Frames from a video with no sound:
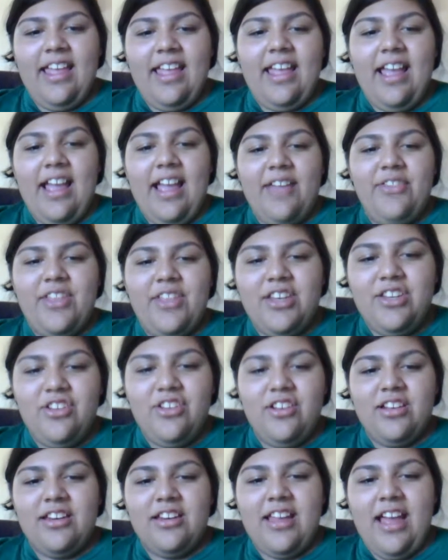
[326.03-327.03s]
And then
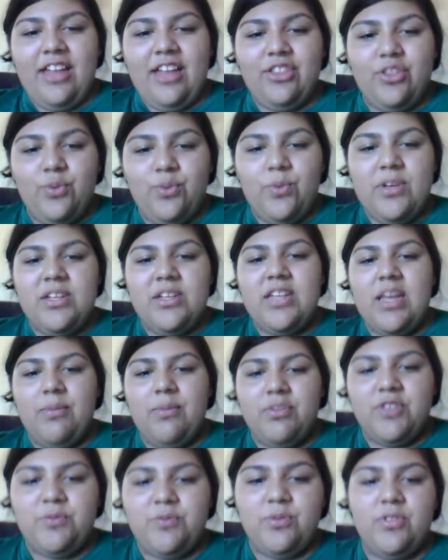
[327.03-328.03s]
you're gonna add 3
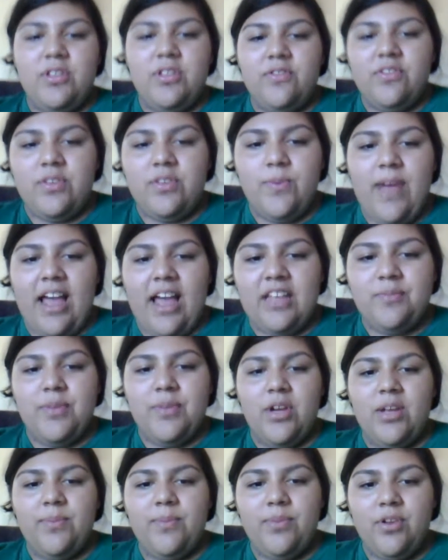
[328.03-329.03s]
tablespoons of the
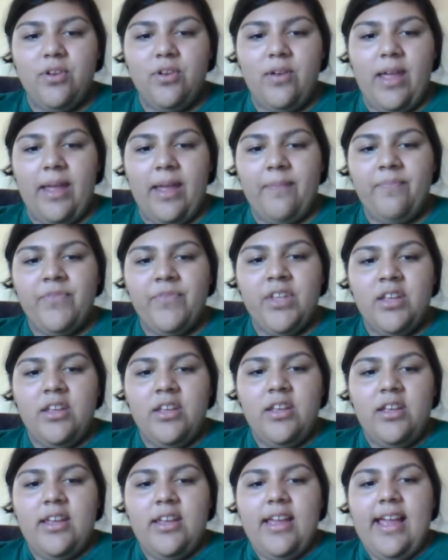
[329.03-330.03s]
raspberry puree.
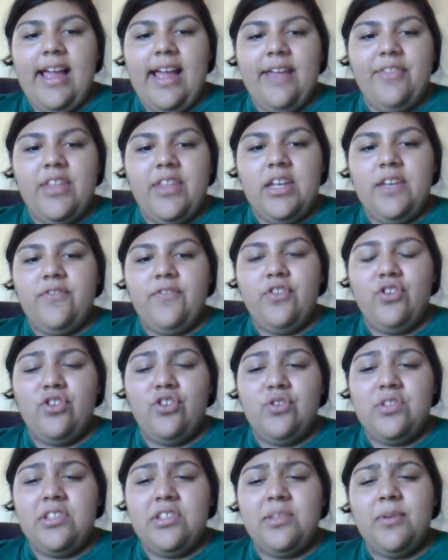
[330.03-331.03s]
And then if you're
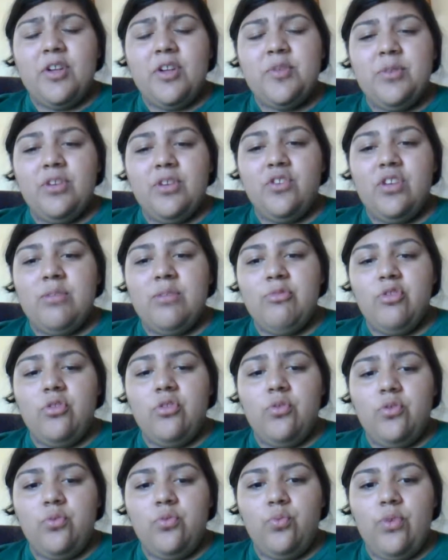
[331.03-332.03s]
using the marshmallow cream,
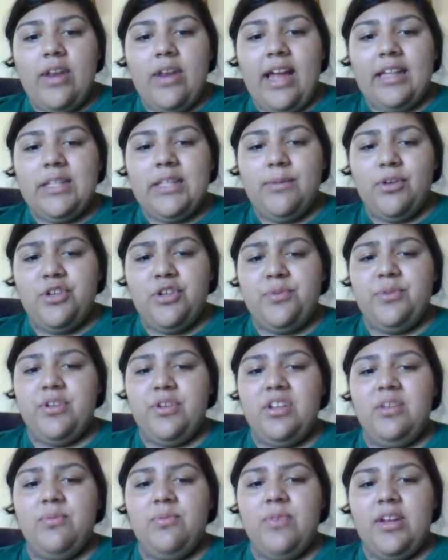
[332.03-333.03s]
you would add the marshmallow
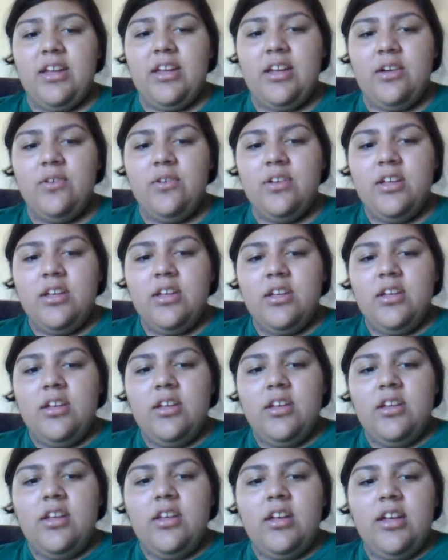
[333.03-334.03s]
cream right now.
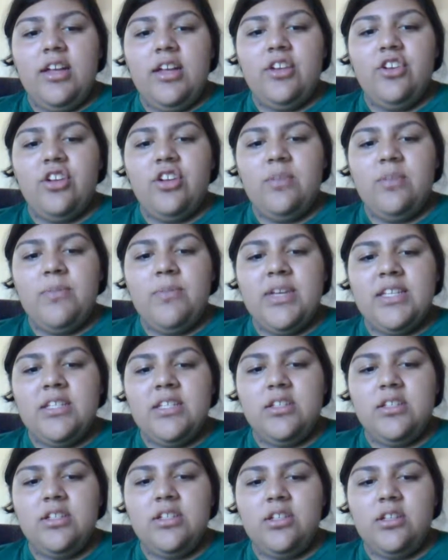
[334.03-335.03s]
And you're gonna mix
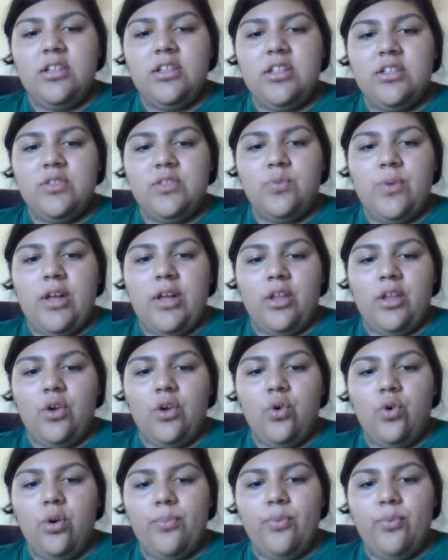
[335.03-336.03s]
until it is well
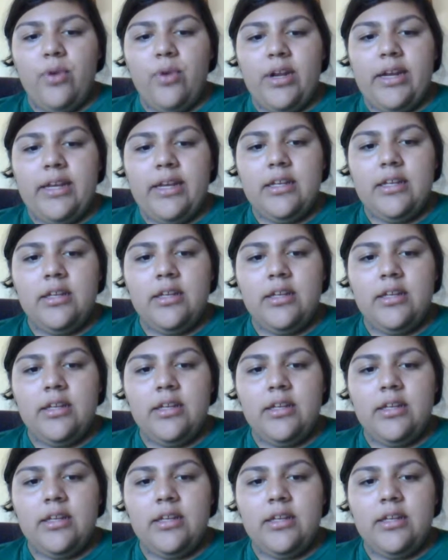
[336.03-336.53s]
incorporated.